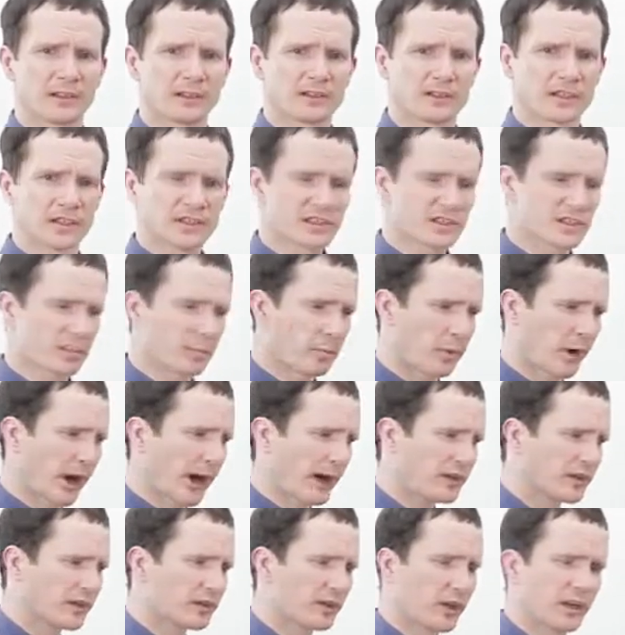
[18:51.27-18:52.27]
just to
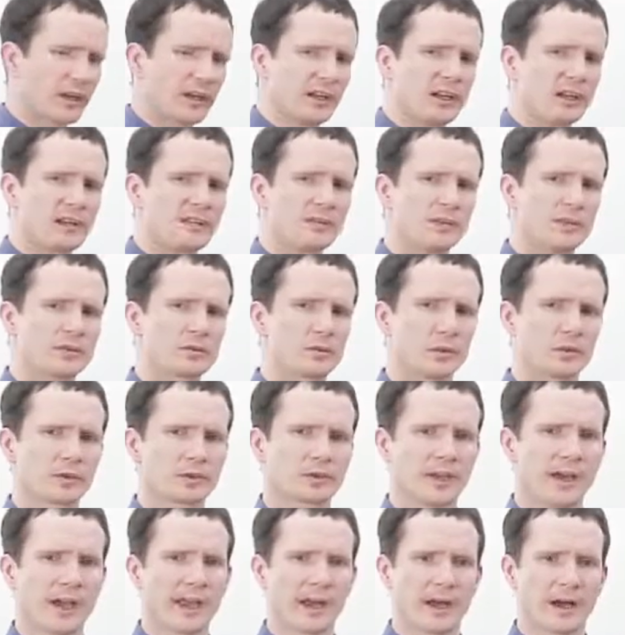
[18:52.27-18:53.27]
practice on an individual
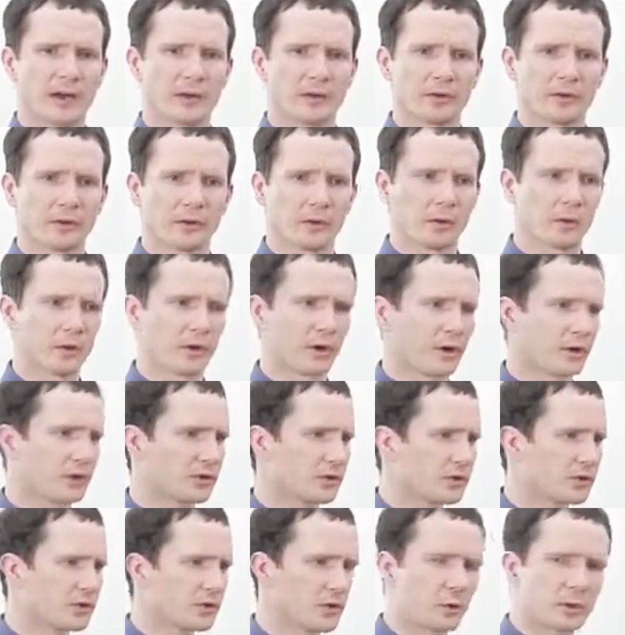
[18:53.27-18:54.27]
sound or
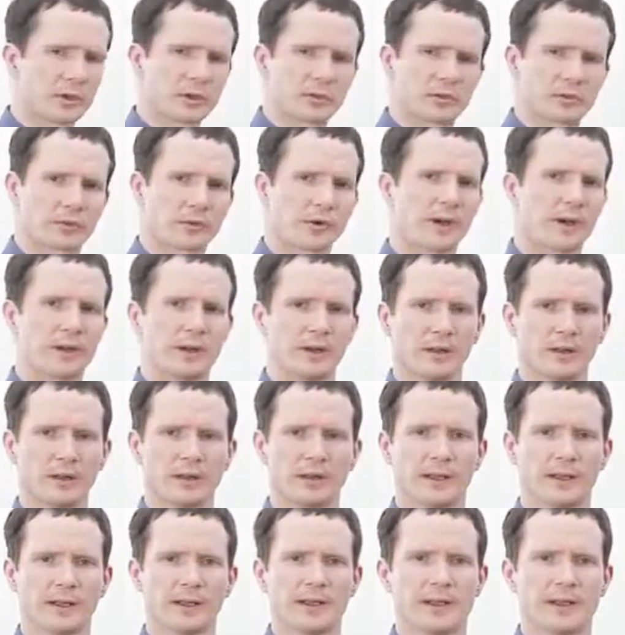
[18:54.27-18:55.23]
to do a drill.